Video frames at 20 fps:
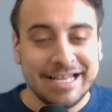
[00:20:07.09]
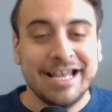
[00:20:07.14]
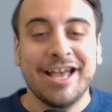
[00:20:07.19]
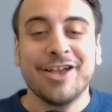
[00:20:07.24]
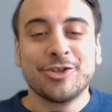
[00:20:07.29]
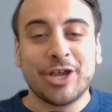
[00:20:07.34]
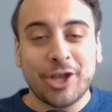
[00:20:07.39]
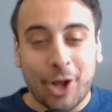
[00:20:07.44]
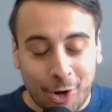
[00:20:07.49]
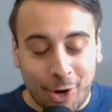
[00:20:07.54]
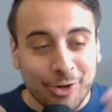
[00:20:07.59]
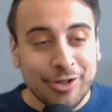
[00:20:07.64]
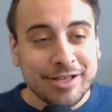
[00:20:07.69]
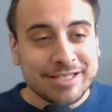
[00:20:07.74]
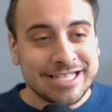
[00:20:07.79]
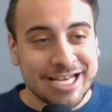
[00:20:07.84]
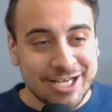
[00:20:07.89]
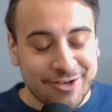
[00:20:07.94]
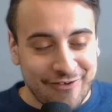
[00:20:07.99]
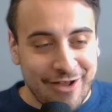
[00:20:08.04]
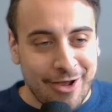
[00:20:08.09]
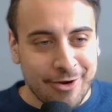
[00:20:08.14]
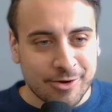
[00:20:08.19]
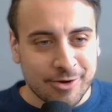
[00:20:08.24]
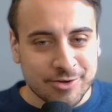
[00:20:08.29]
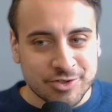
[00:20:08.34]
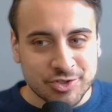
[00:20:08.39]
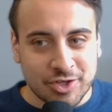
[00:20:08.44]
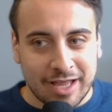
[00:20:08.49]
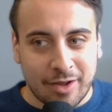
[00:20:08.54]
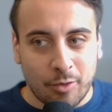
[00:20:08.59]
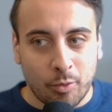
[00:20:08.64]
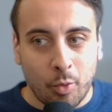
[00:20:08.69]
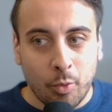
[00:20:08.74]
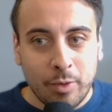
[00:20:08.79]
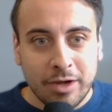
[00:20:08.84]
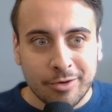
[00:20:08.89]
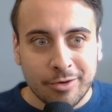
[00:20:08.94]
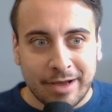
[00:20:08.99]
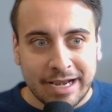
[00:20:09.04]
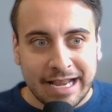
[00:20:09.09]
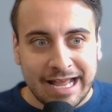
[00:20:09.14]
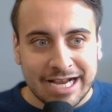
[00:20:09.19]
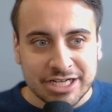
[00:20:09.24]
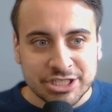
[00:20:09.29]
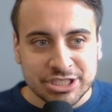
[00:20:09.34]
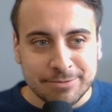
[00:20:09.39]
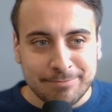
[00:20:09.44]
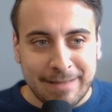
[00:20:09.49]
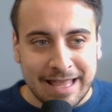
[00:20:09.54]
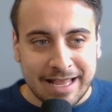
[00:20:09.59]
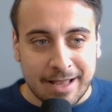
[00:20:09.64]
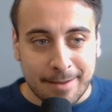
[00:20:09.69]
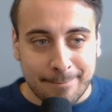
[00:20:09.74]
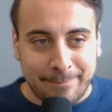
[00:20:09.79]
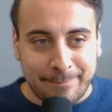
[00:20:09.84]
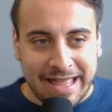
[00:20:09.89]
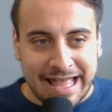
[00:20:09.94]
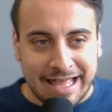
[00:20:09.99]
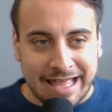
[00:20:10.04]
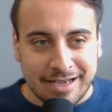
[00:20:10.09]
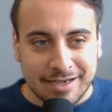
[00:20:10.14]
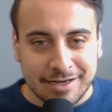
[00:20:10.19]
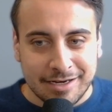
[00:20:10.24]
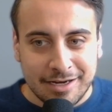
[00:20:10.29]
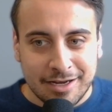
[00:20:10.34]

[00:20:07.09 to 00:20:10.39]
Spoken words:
So like early stage founders are like, well, we don't want to actually make a bet